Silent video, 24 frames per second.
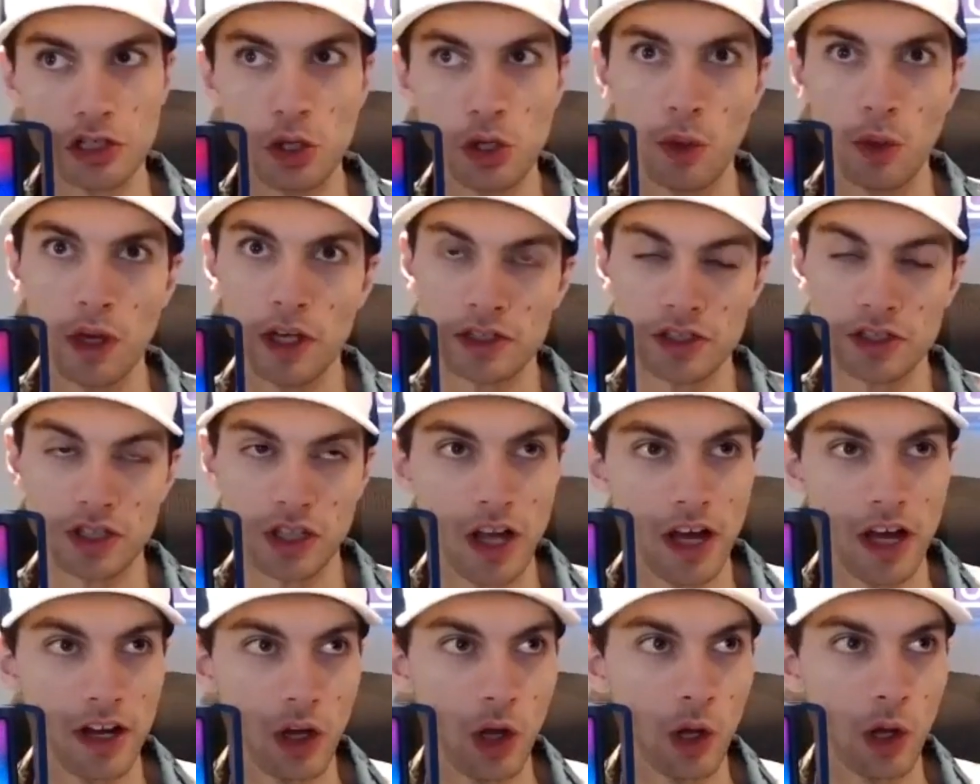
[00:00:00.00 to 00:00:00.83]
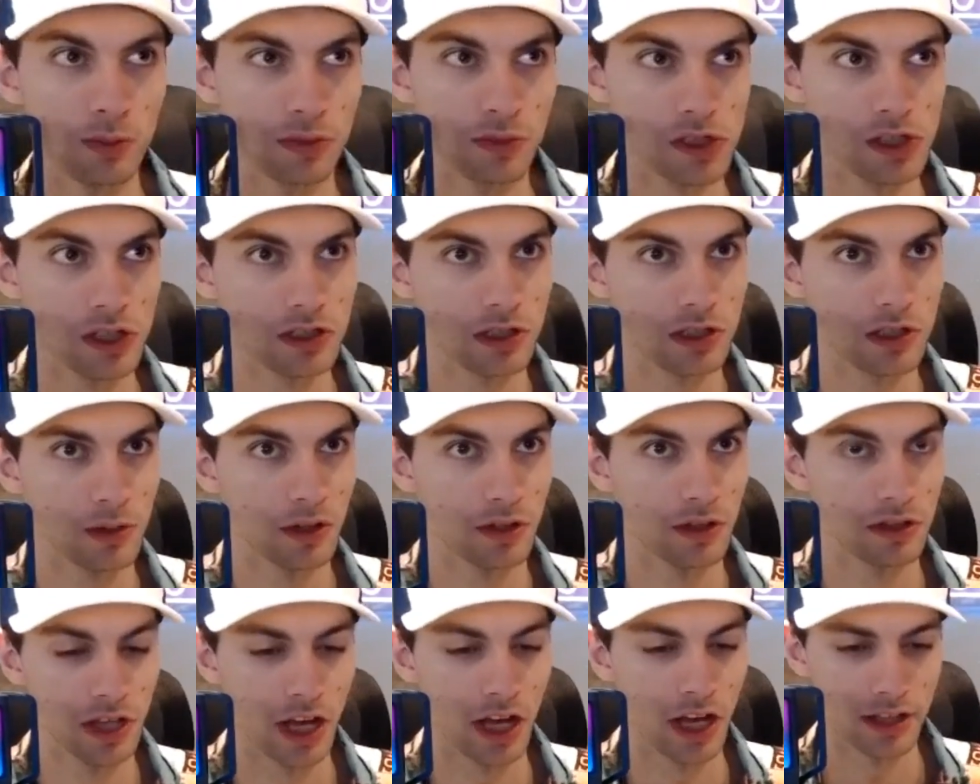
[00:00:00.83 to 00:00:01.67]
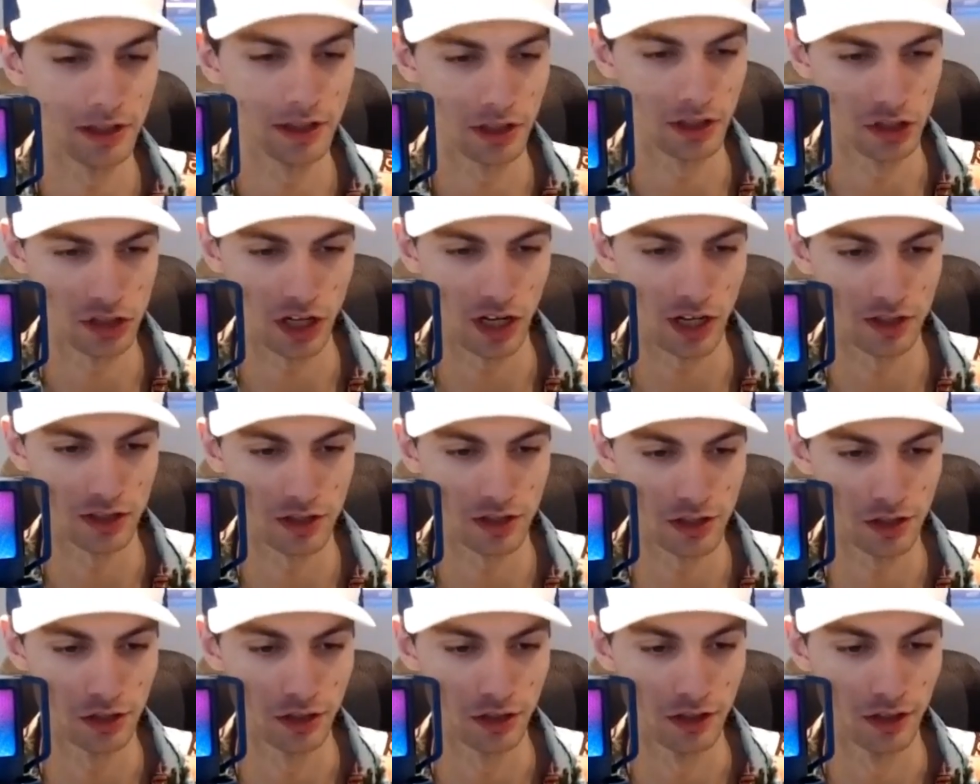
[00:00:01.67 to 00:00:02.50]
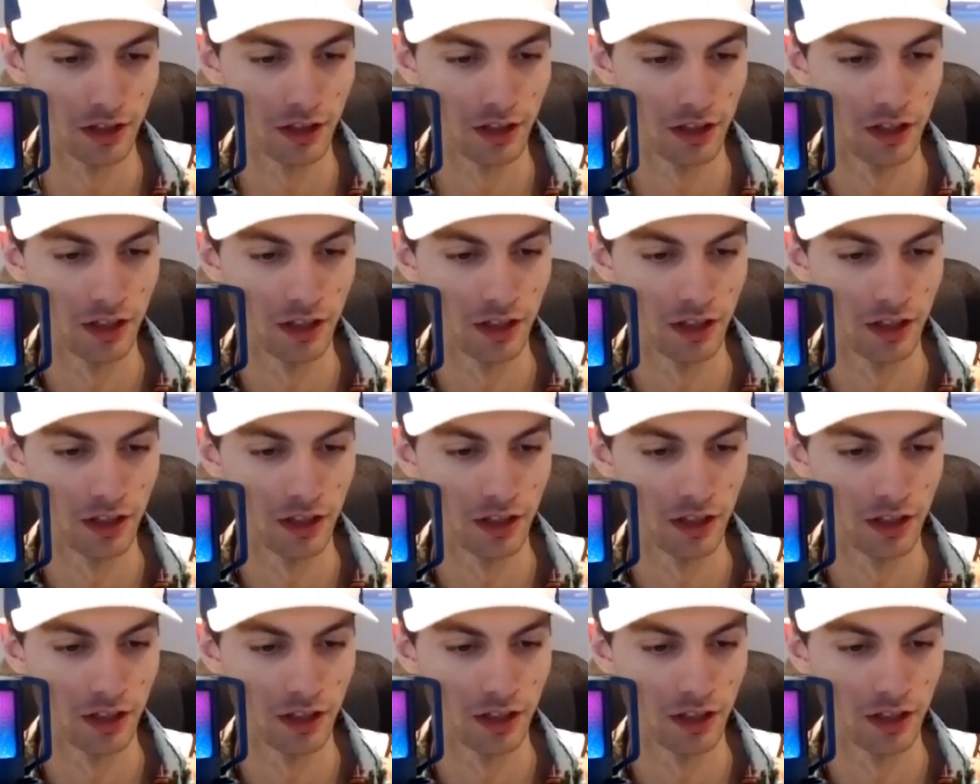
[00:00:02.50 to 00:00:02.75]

two way slot helps get some of those guys a chance too.